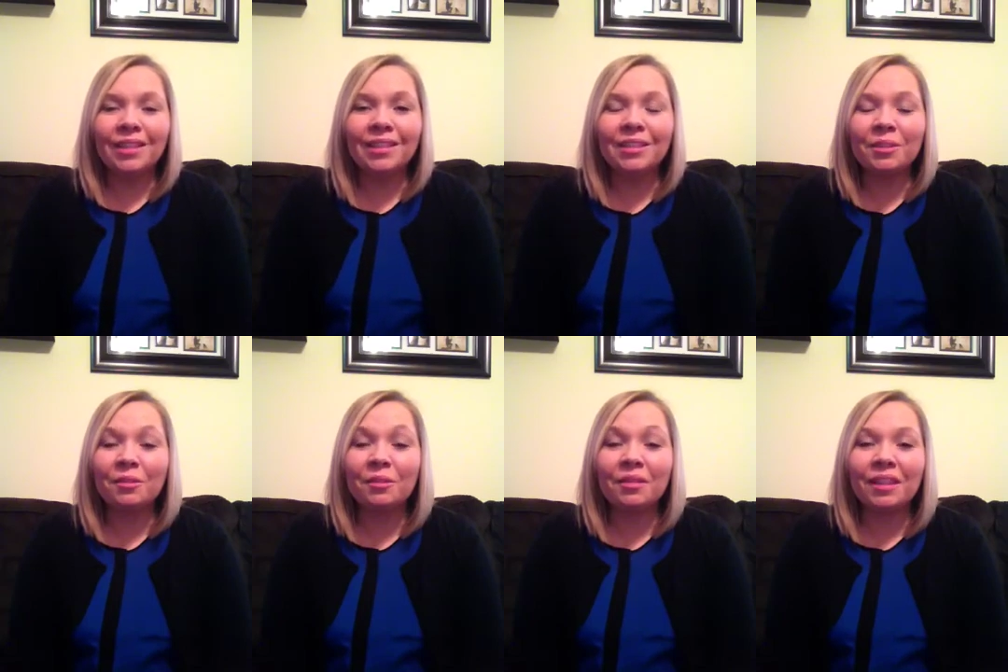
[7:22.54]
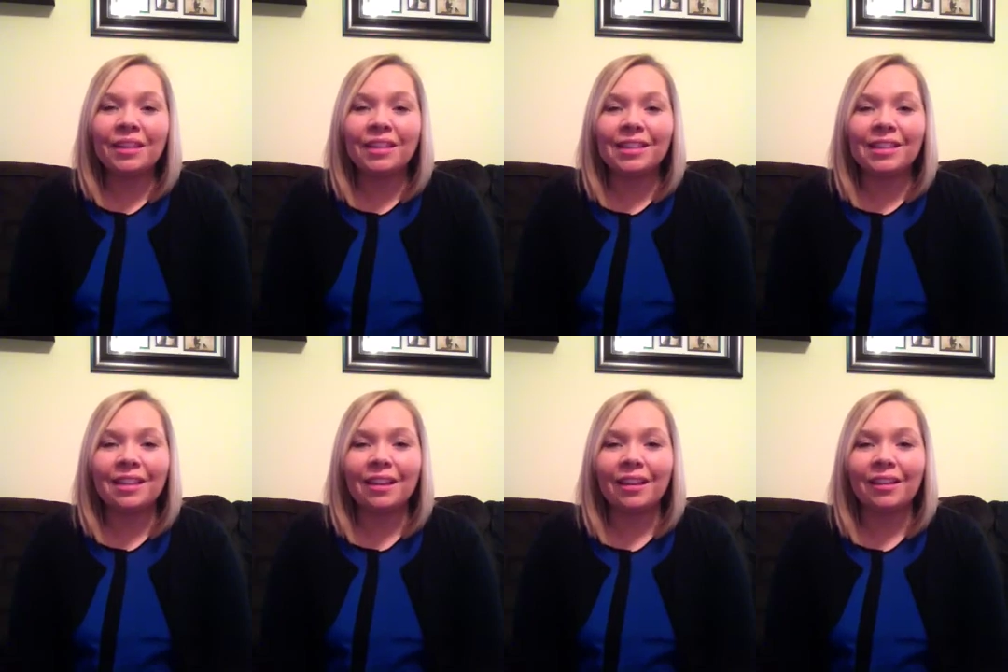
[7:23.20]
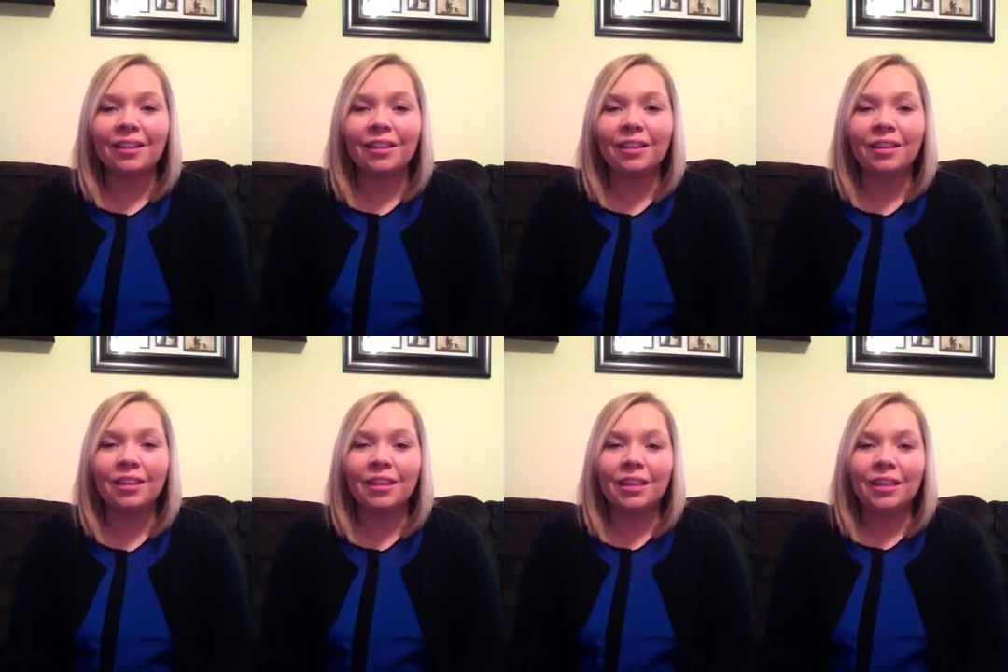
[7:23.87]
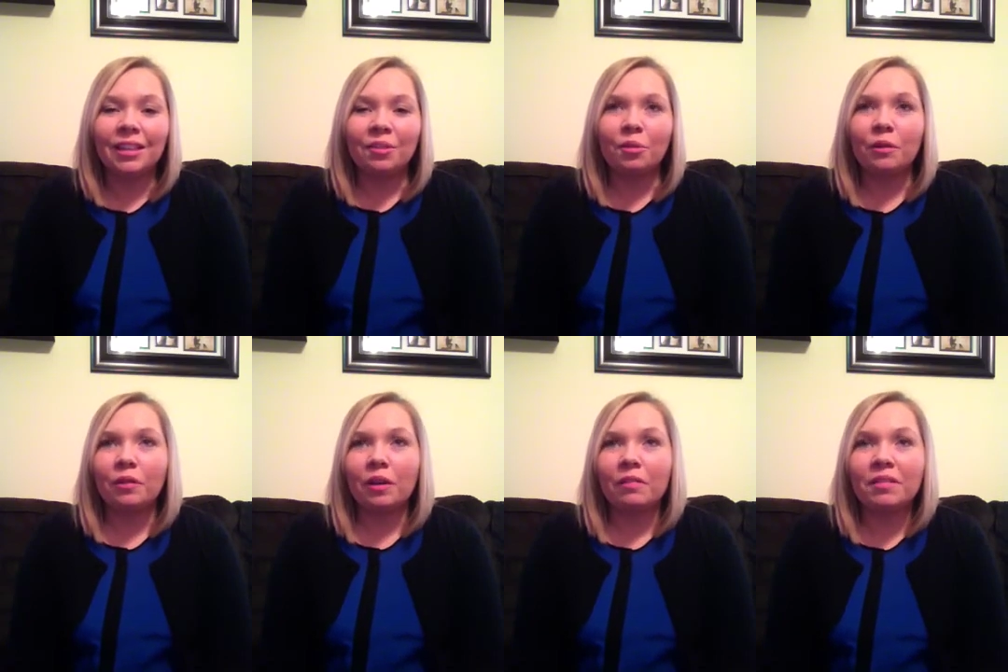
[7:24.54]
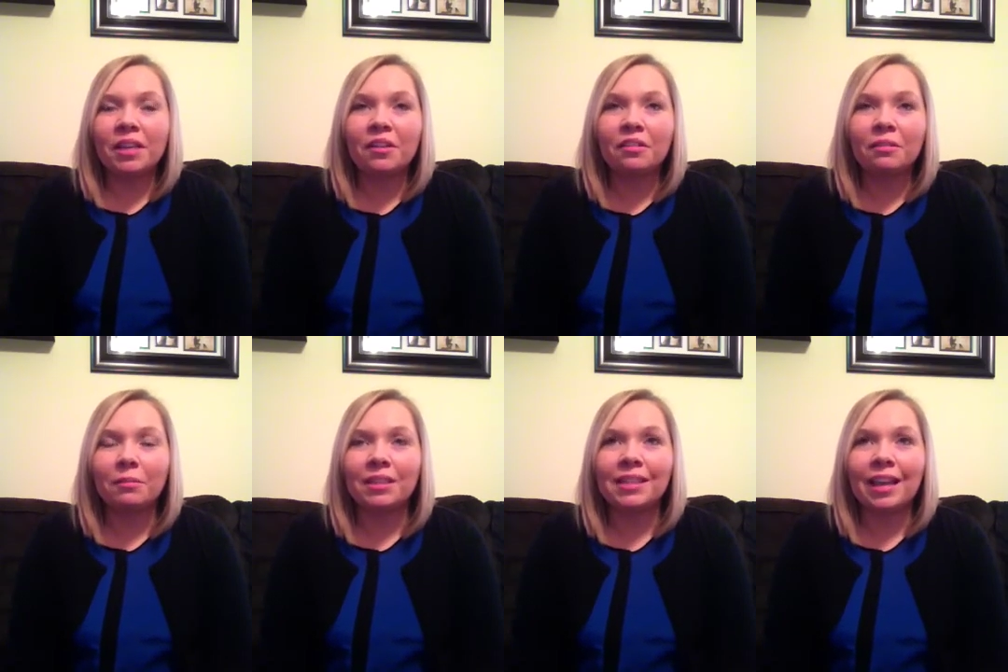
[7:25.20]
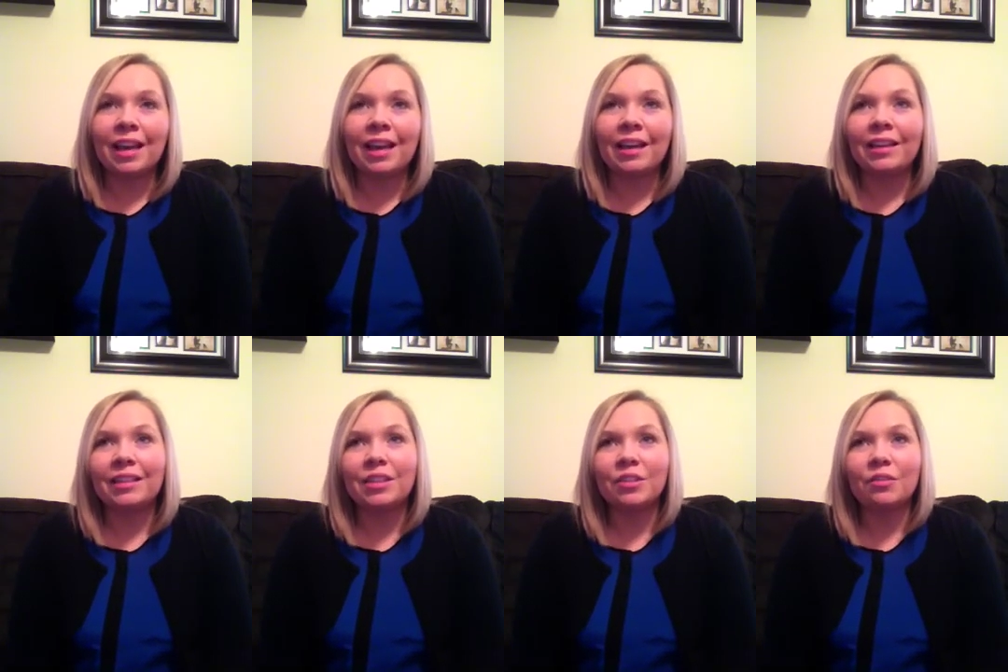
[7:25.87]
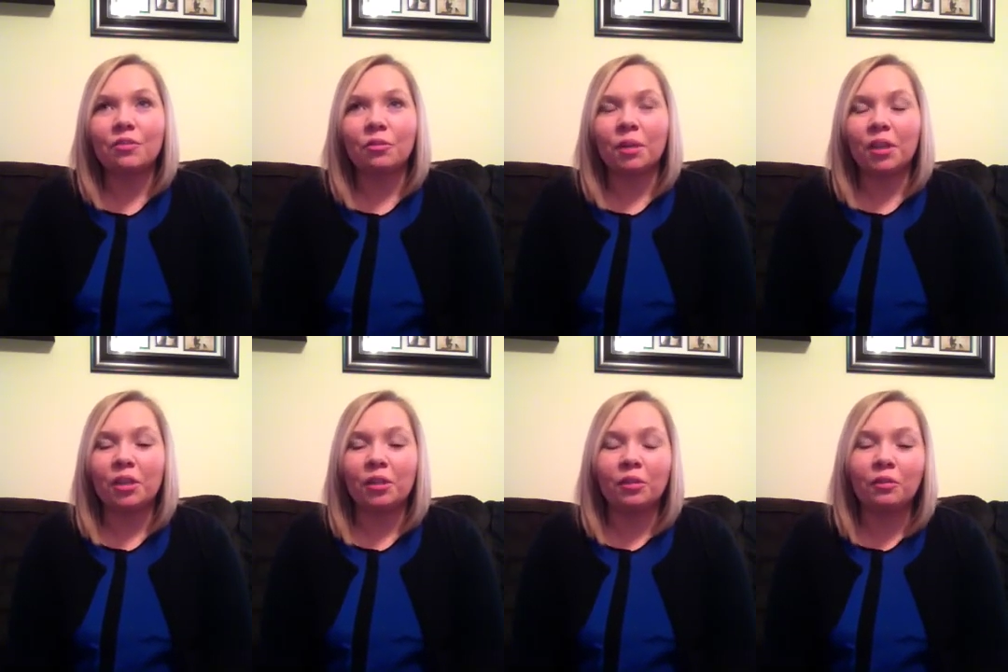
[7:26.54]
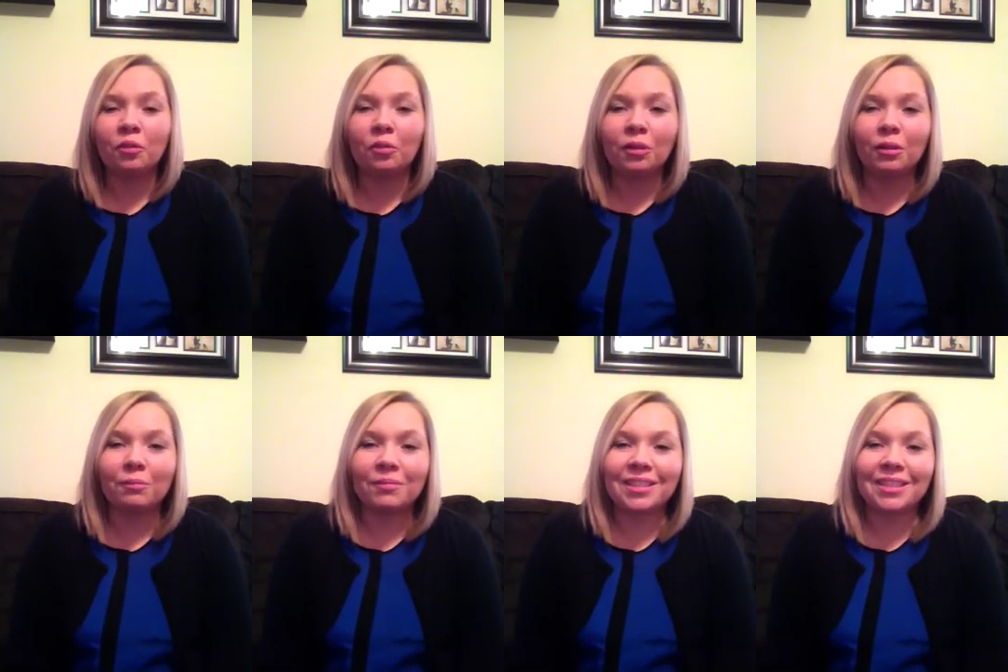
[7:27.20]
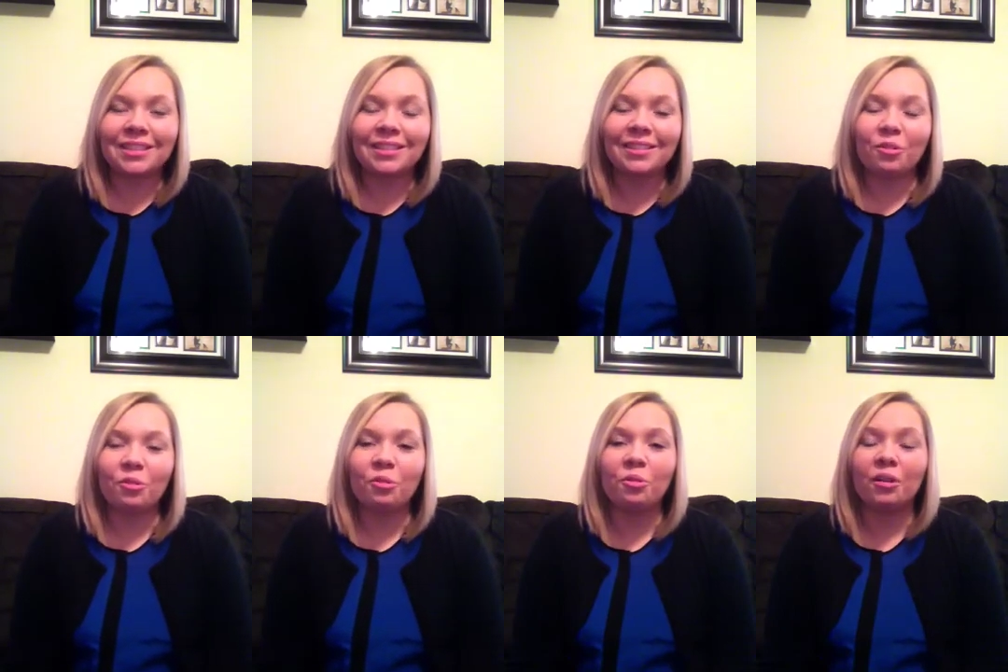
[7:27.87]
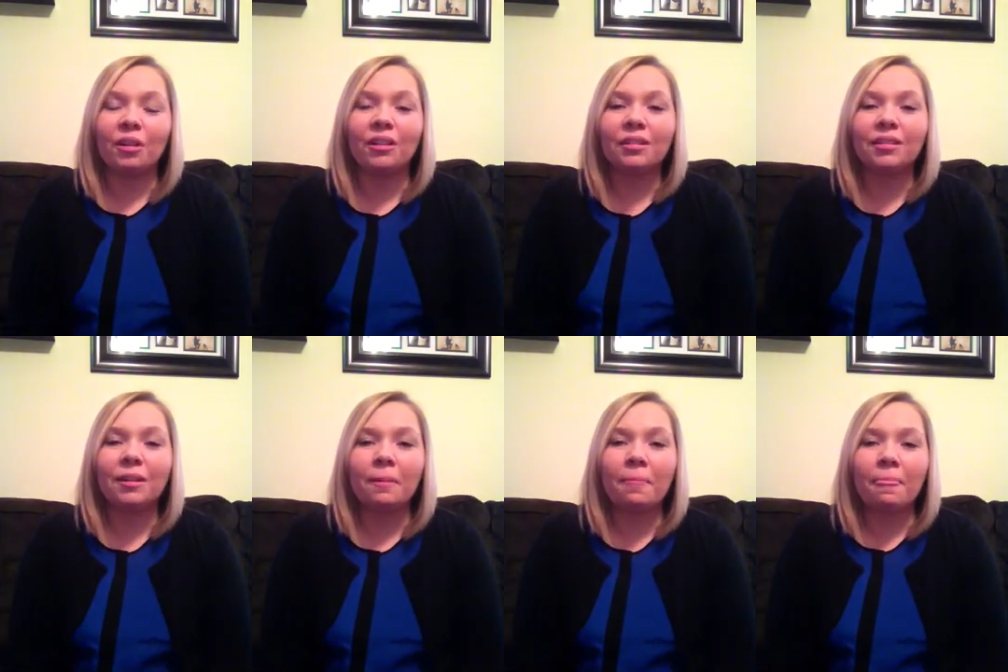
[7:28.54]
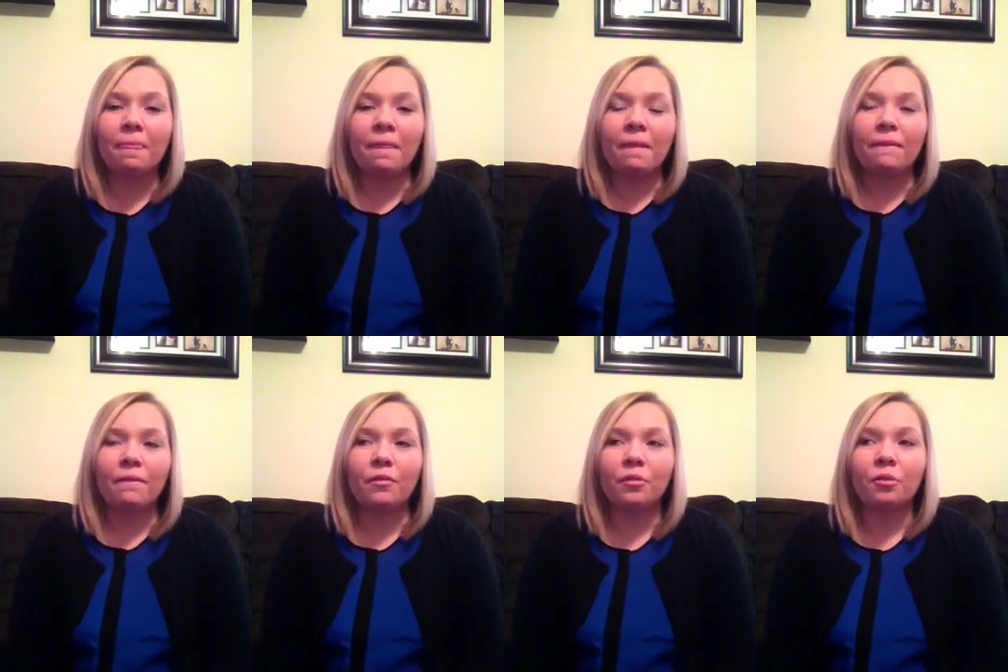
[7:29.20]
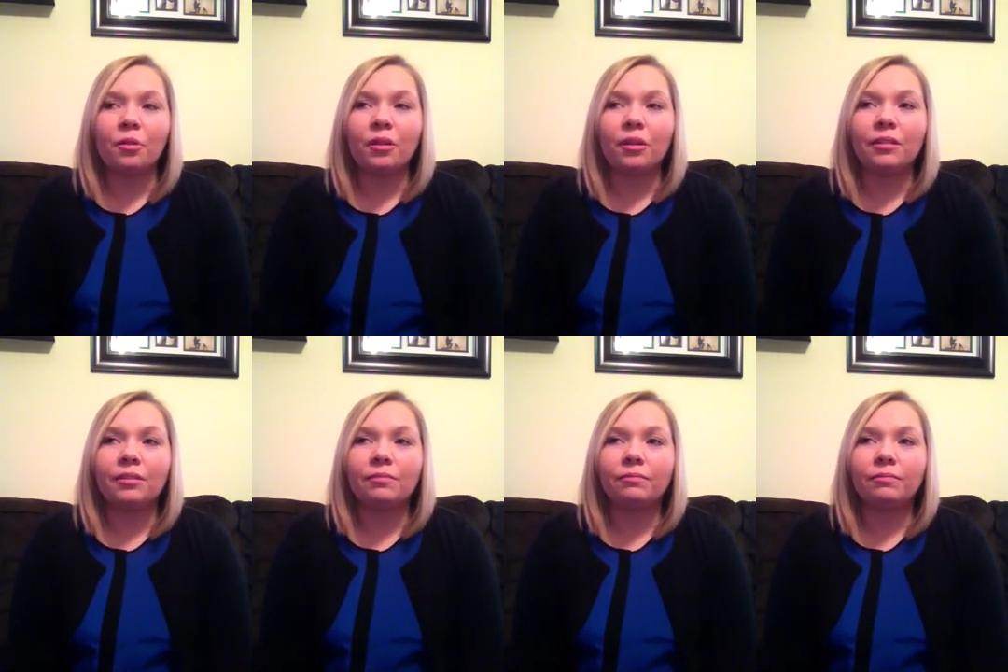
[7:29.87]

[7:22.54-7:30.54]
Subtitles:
doing things like, whenever I would tell them a size for my uniforms or for